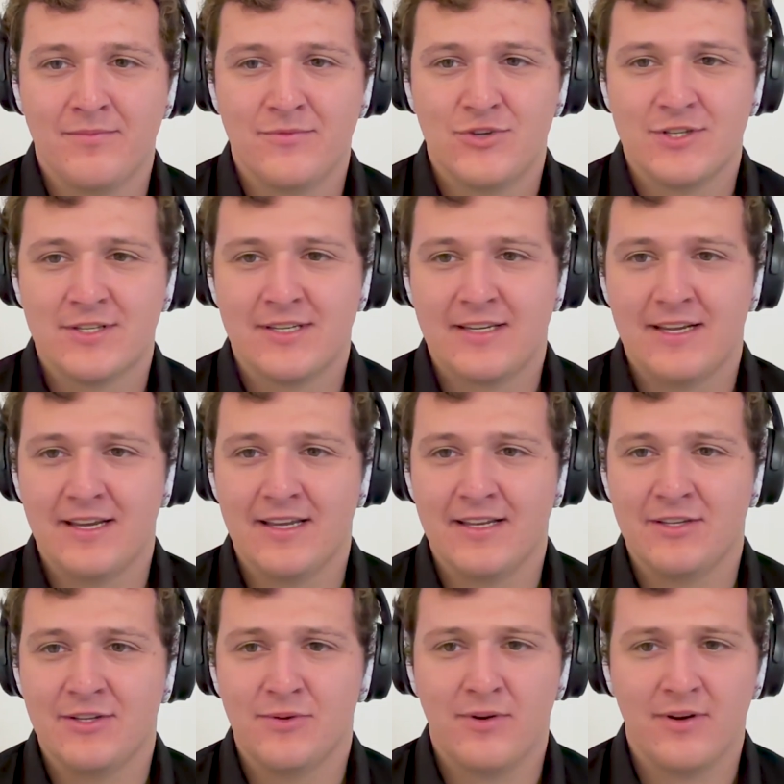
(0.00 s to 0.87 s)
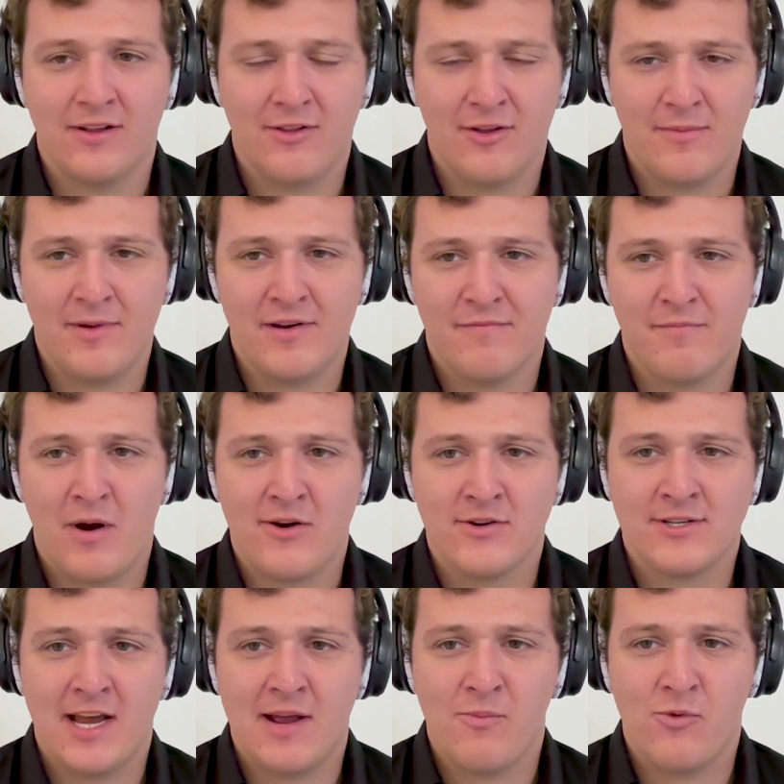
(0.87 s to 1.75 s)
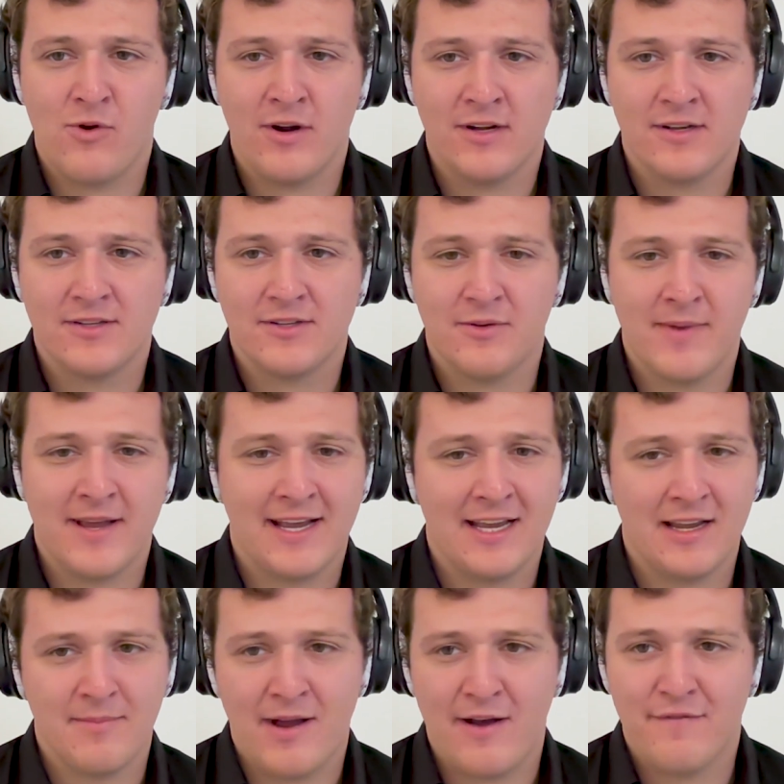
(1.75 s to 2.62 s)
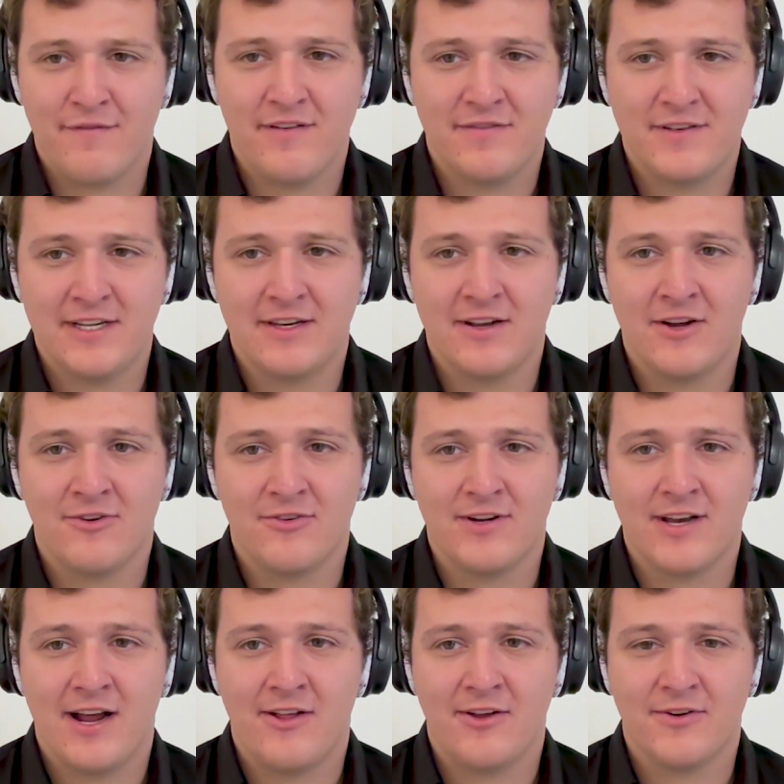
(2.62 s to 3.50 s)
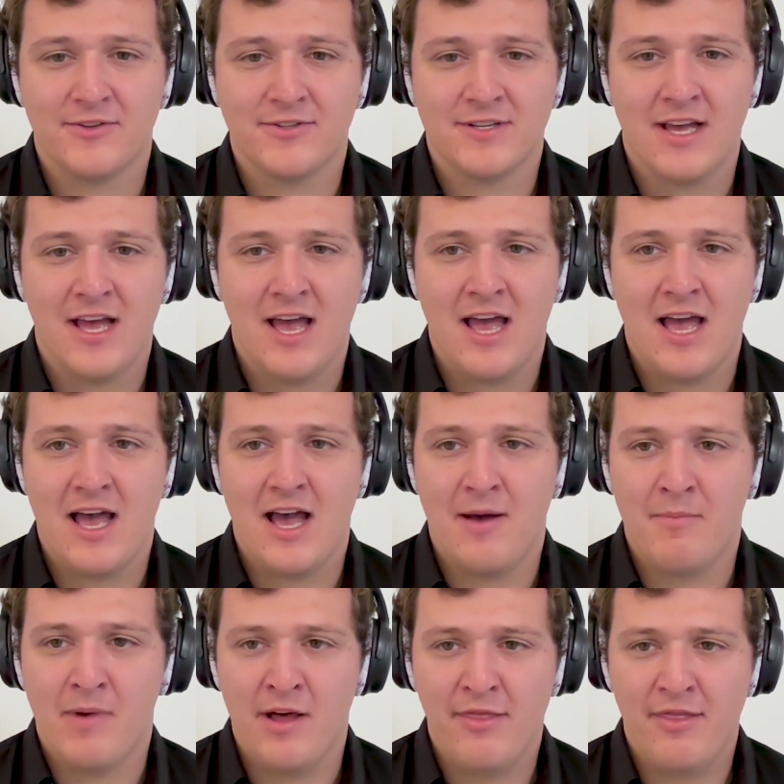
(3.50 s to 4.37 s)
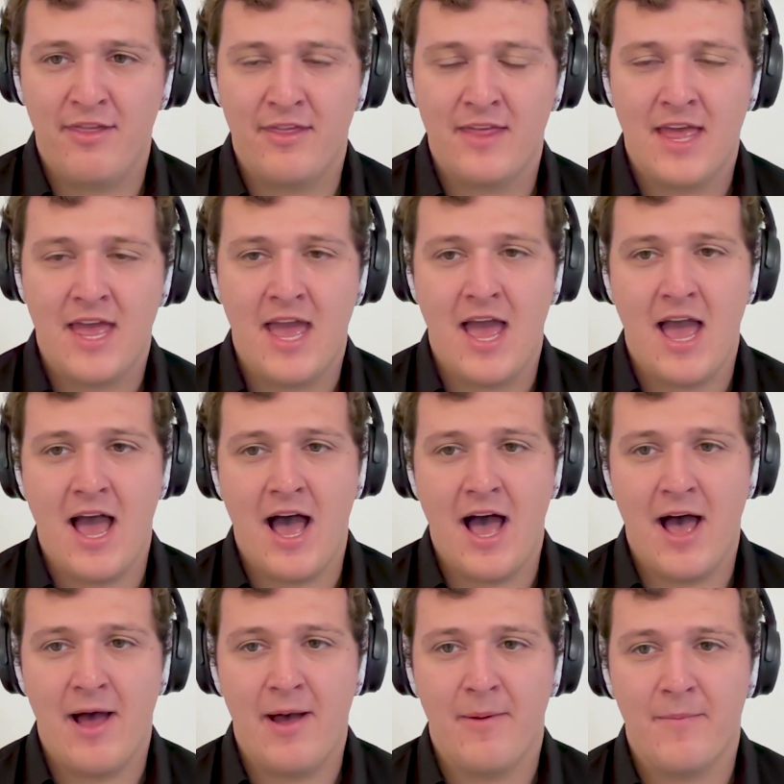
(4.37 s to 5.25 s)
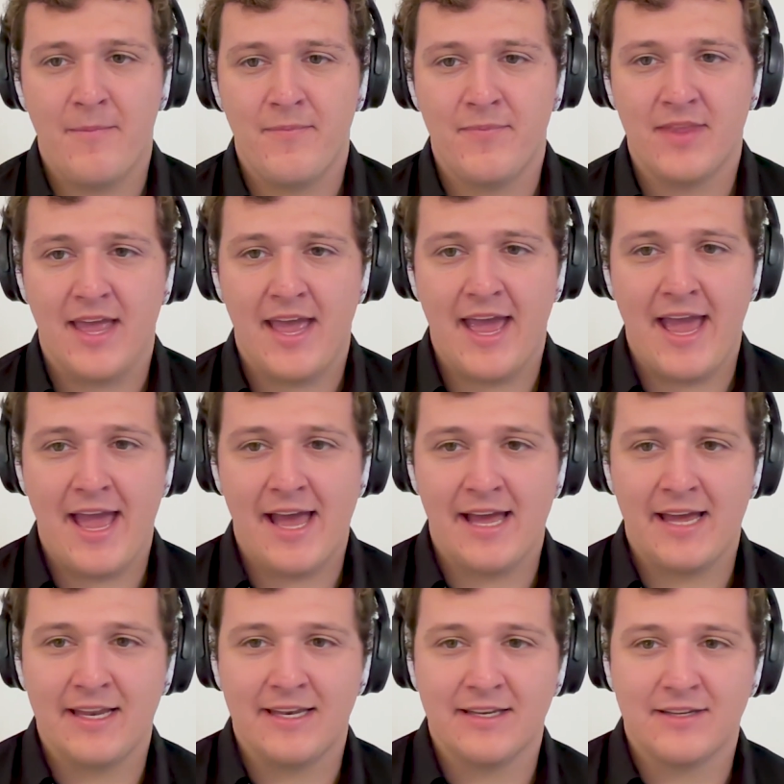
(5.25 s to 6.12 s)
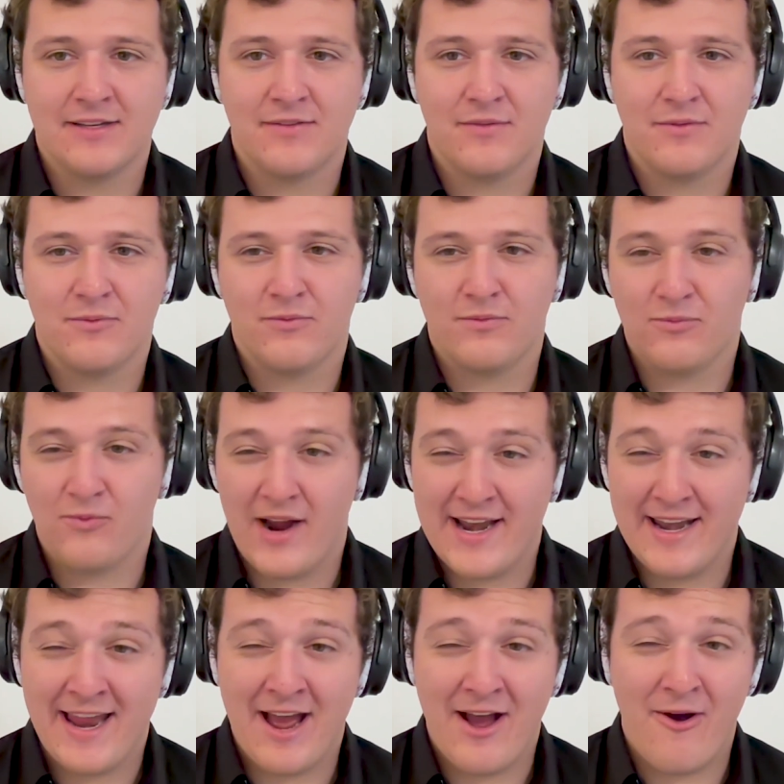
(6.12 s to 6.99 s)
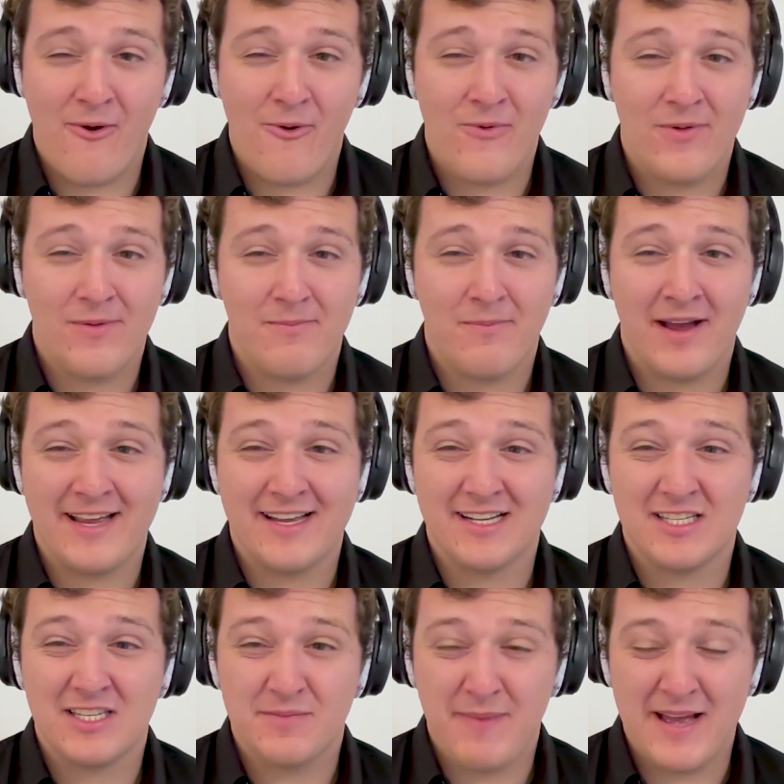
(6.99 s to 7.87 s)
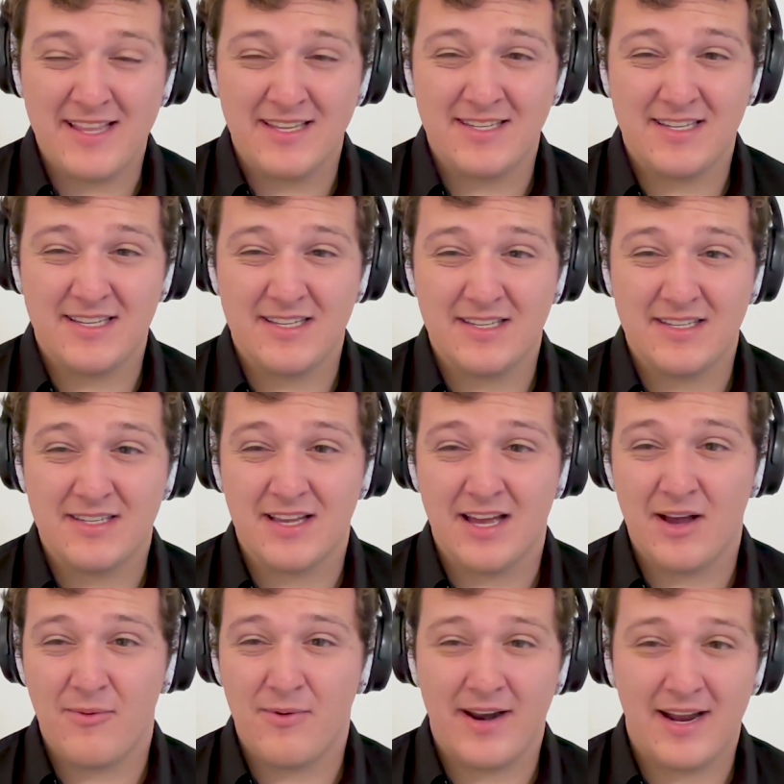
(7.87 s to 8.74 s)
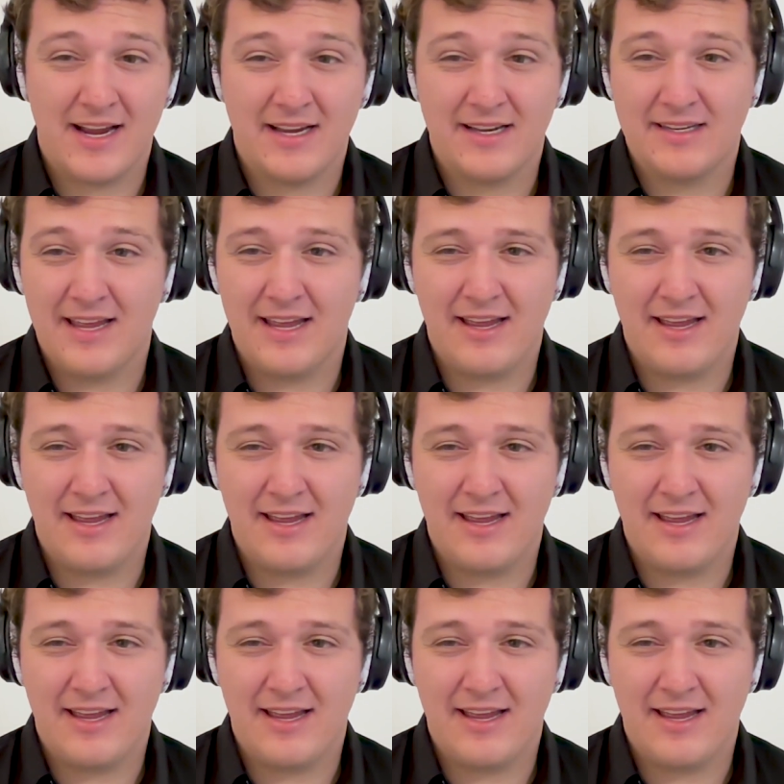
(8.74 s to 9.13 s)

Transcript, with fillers: just uh, doing a little bit of part-time work so making about $1500 a month um, and right now my expenses uh, when i